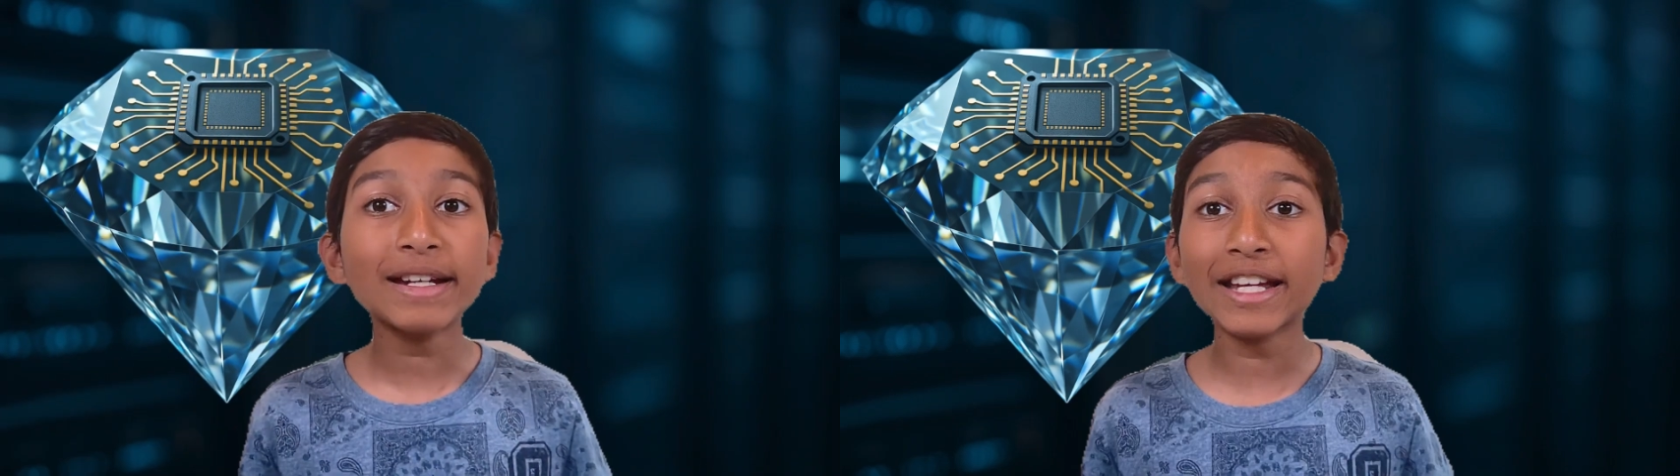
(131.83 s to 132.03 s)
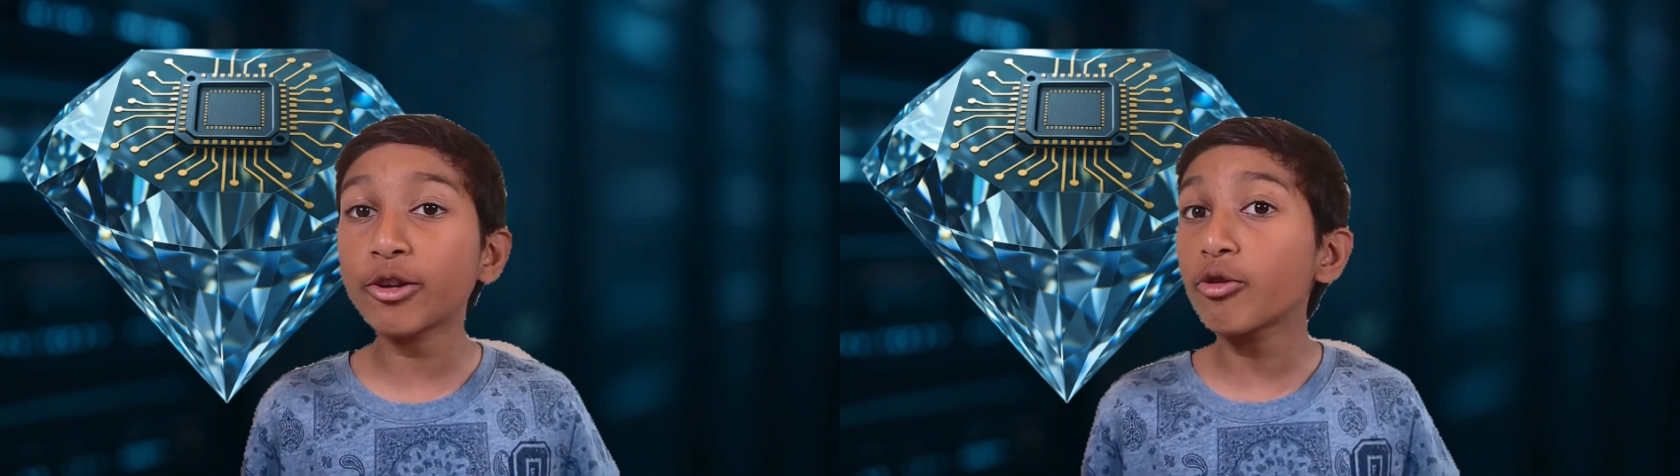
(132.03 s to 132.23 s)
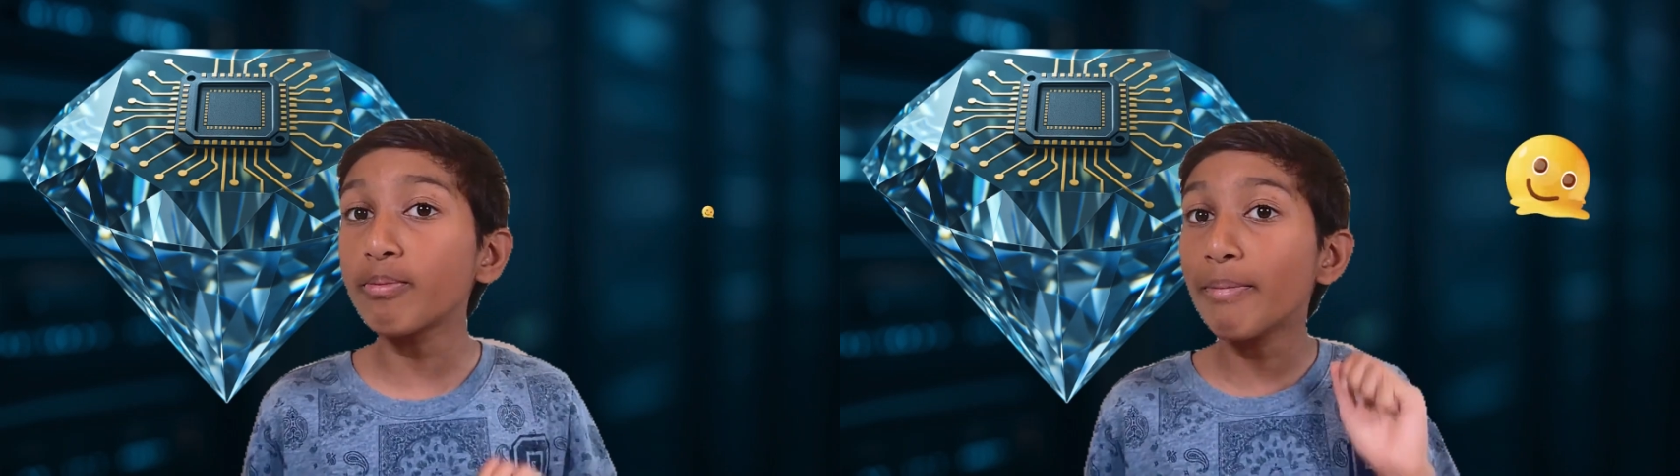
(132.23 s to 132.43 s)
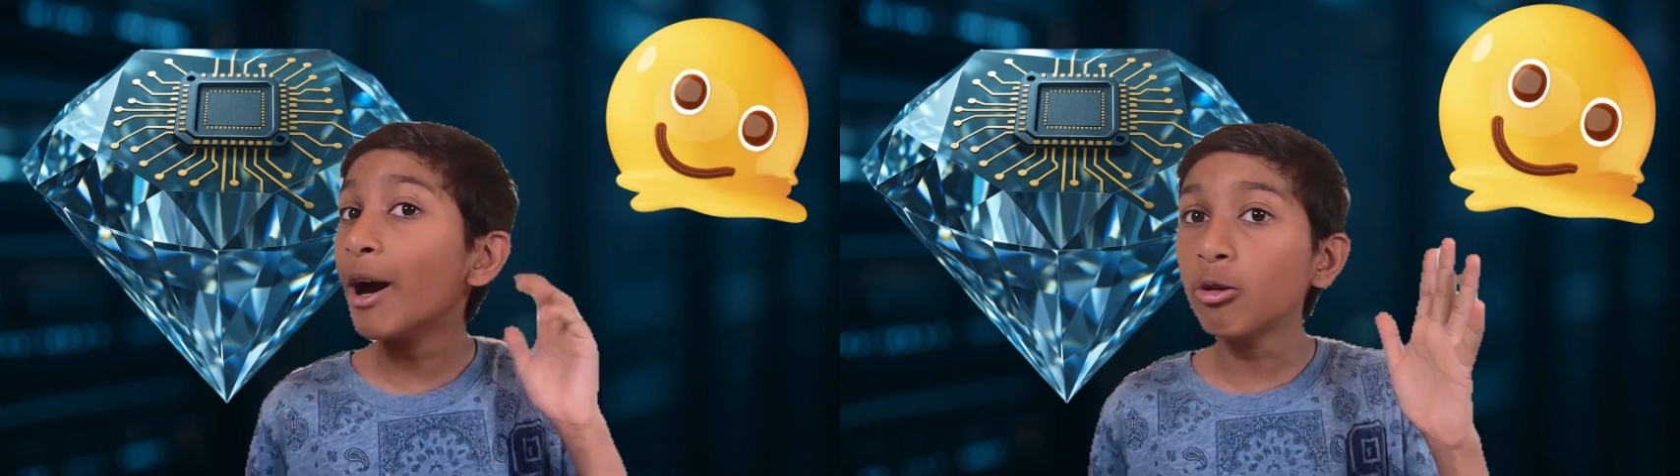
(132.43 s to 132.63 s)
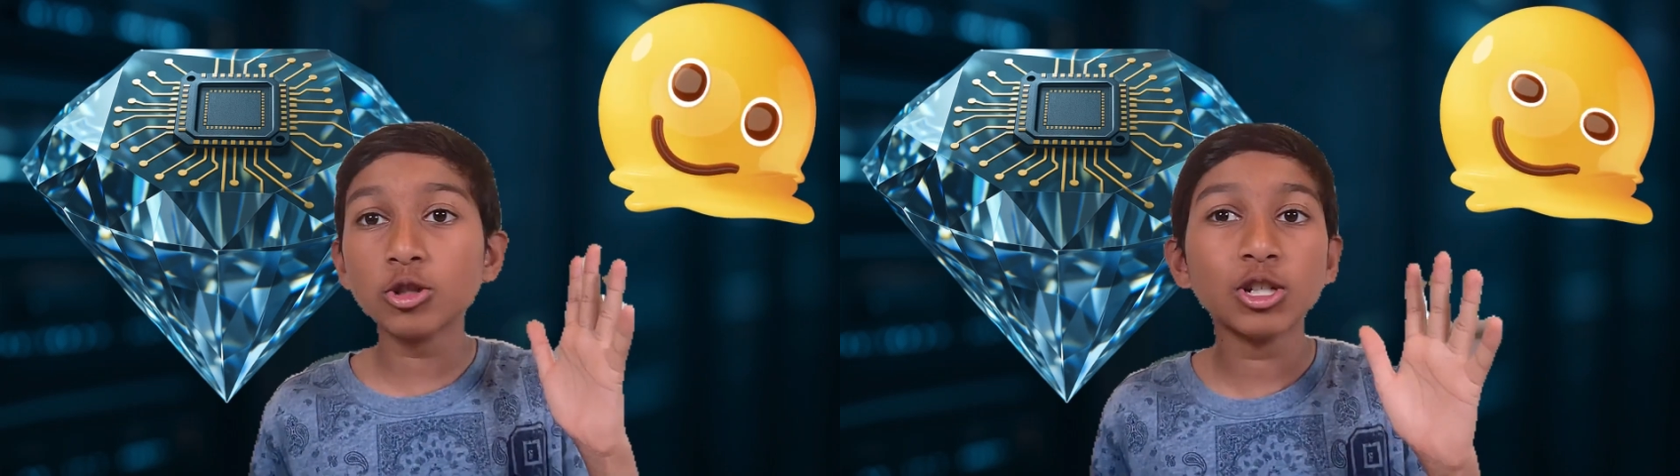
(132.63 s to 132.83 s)
They don't
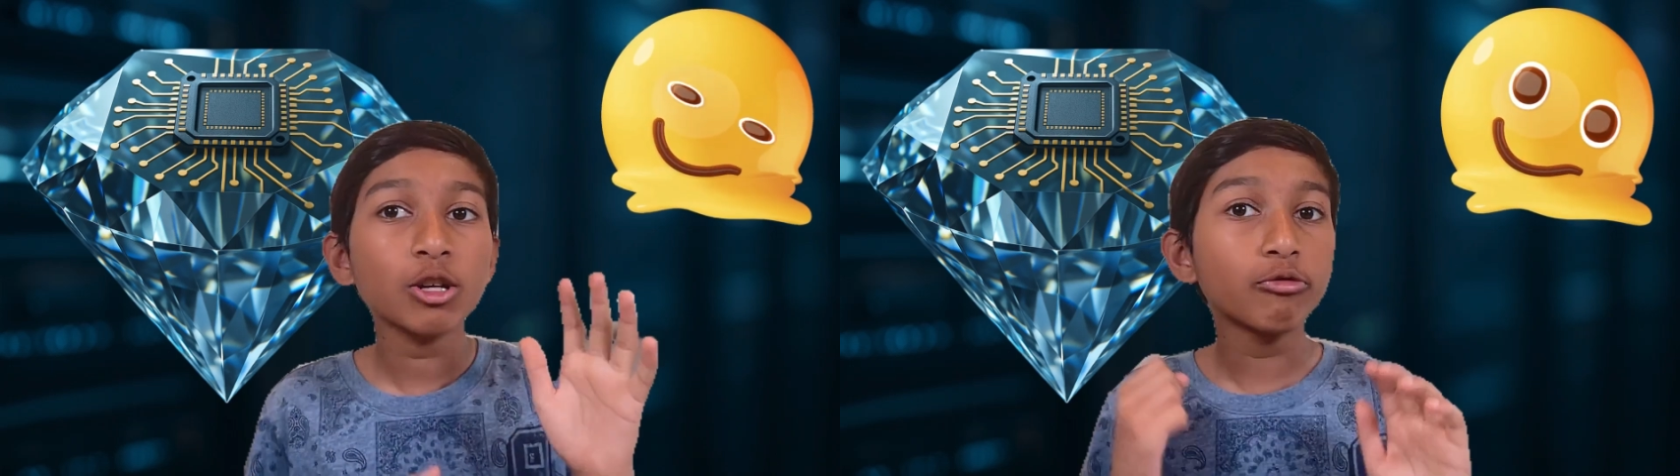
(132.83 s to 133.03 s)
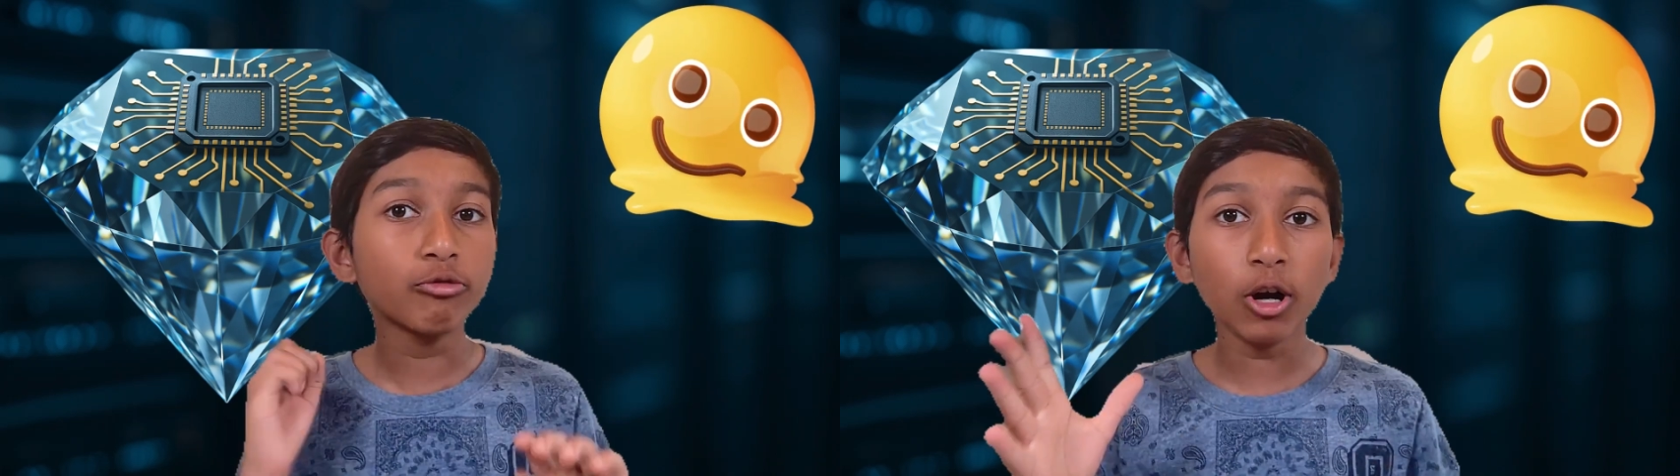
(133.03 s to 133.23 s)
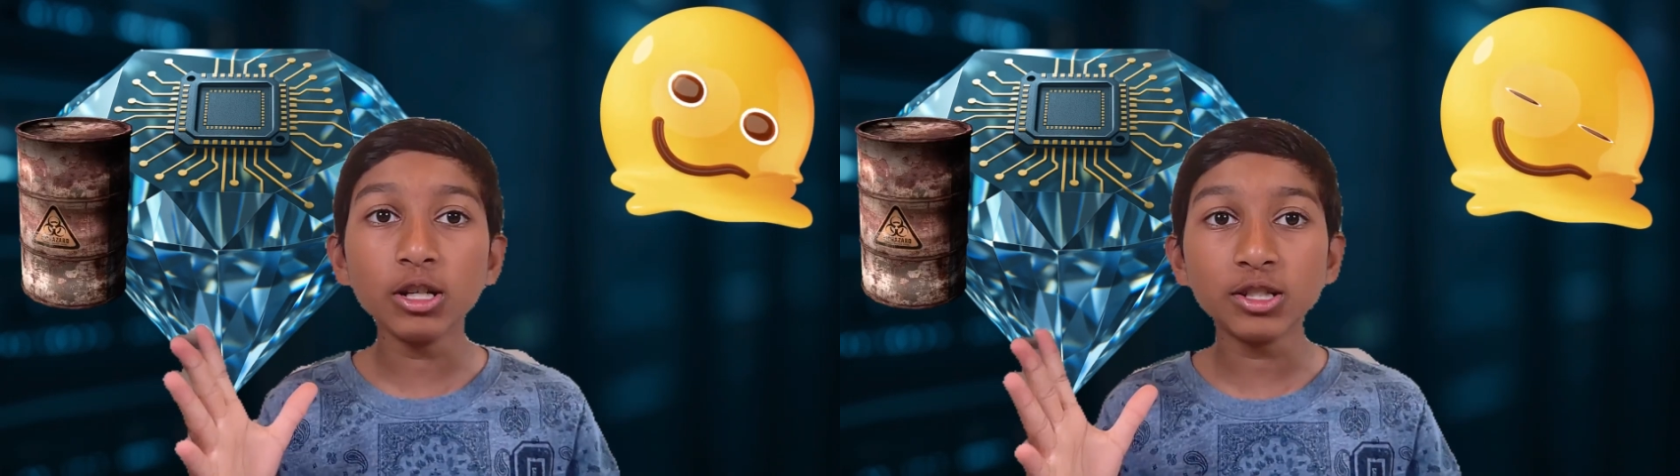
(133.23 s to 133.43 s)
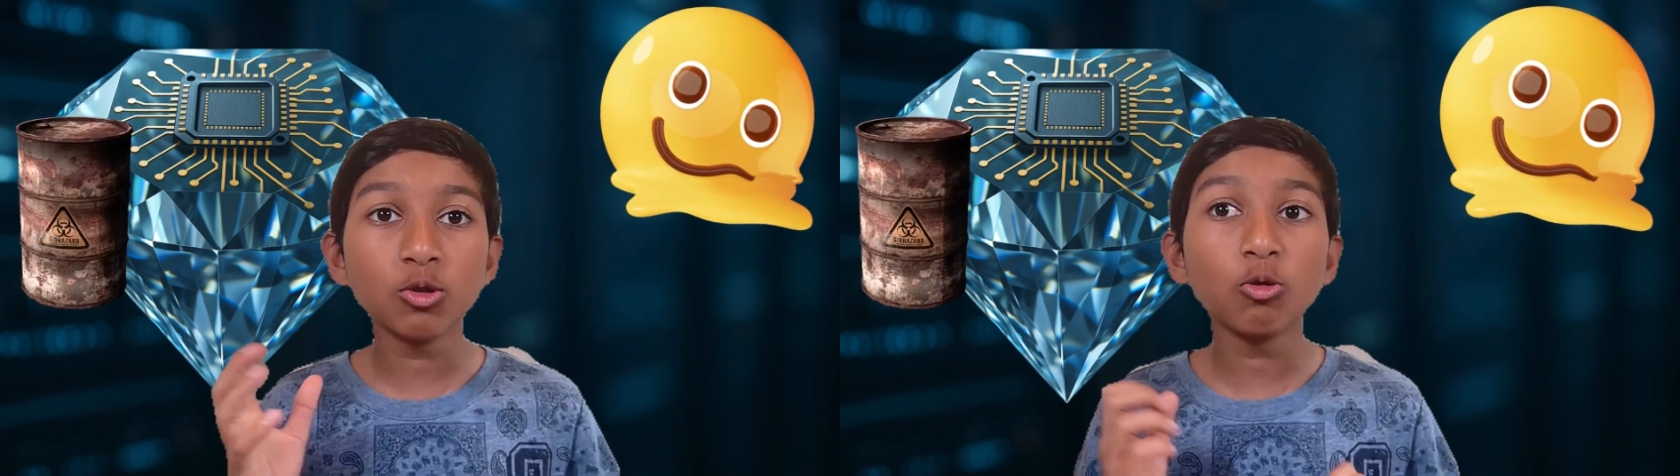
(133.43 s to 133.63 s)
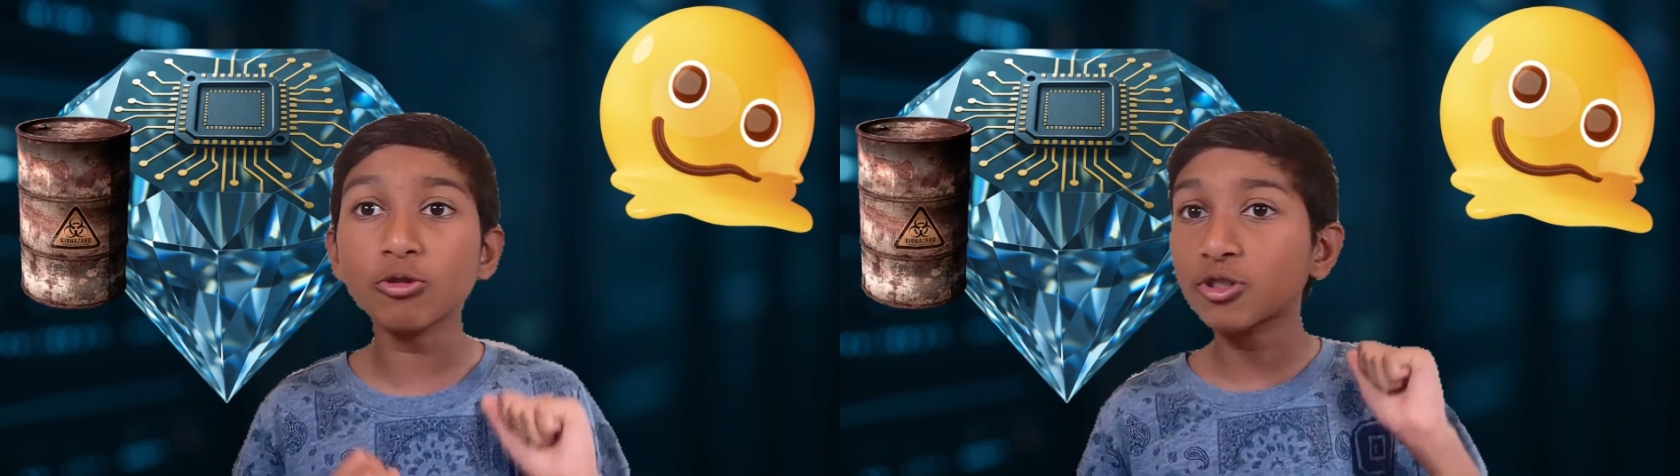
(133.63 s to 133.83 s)
melt, rust, or